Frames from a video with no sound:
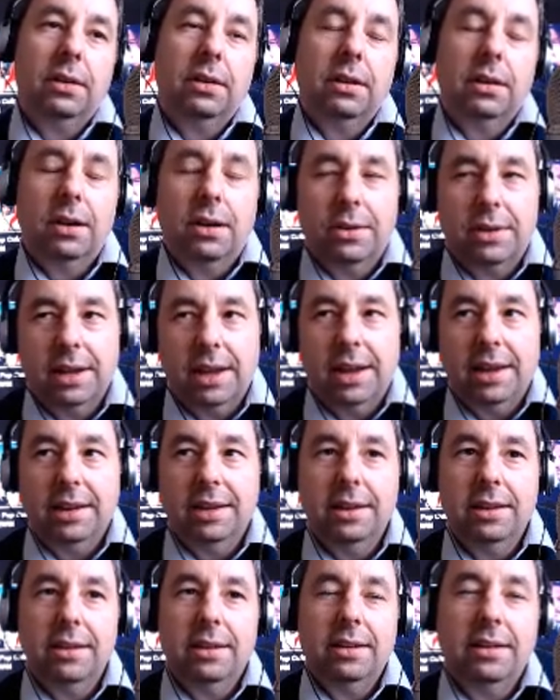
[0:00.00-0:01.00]
Okay,
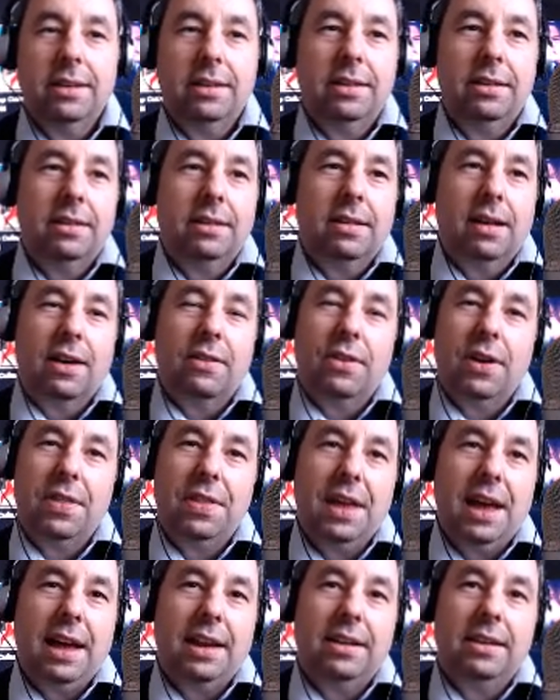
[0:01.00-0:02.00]
I read
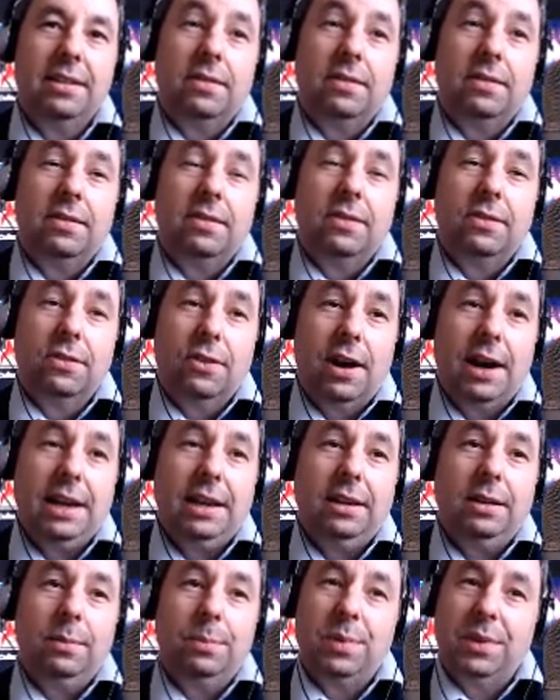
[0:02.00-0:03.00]
that
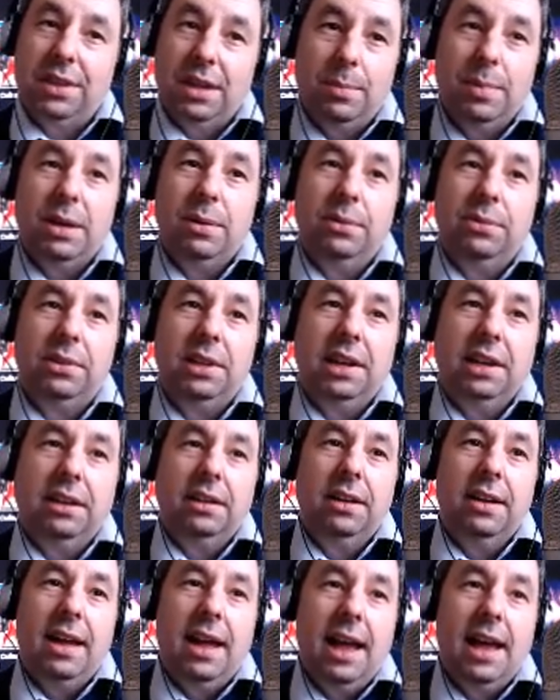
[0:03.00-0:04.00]
right, but they made a
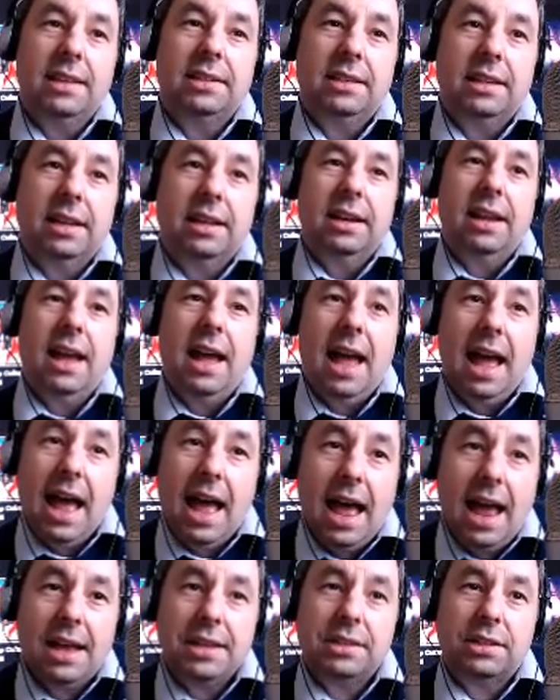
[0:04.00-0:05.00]
mistake, as it
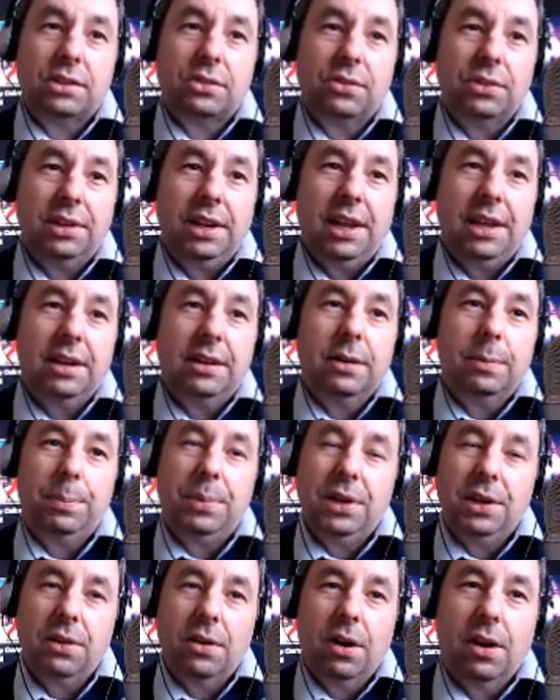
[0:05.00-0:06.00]
has created a
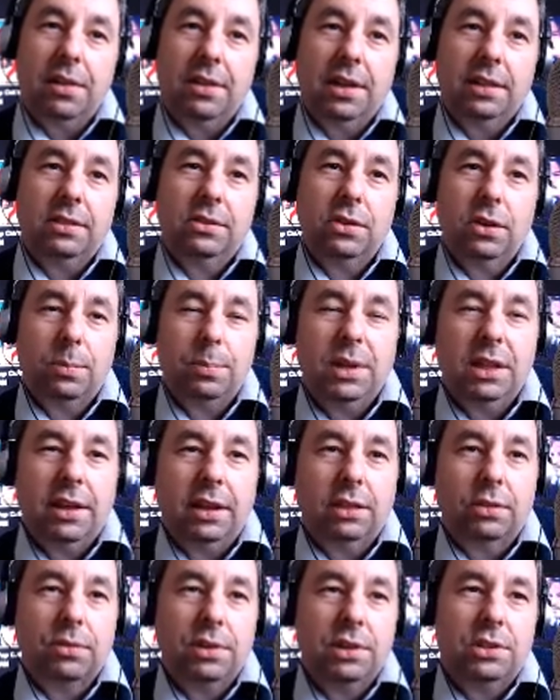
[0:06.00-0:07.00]
PR. That took me
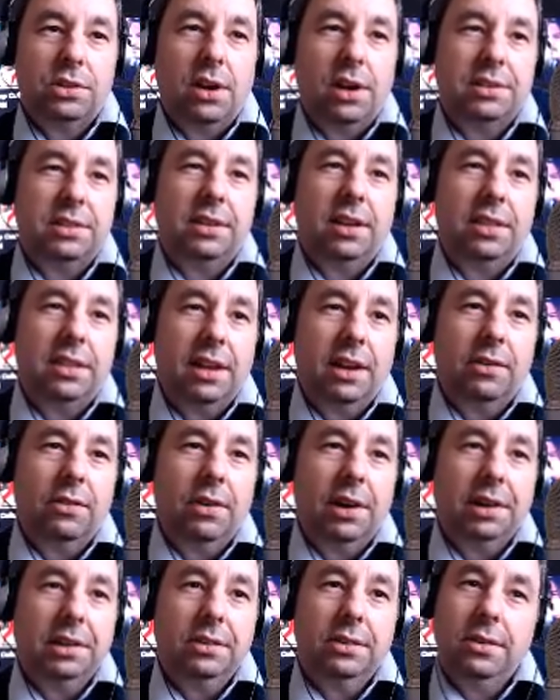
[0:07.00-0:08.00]
like 3 tries to get that
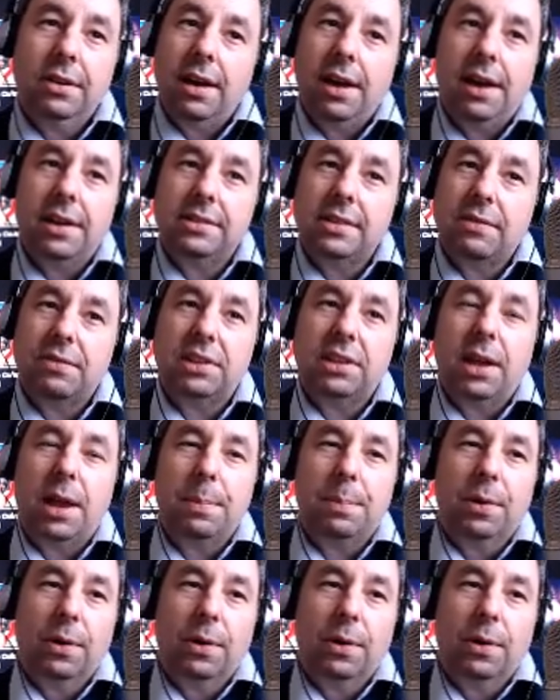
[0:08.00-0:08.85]
right. You guys have a typo.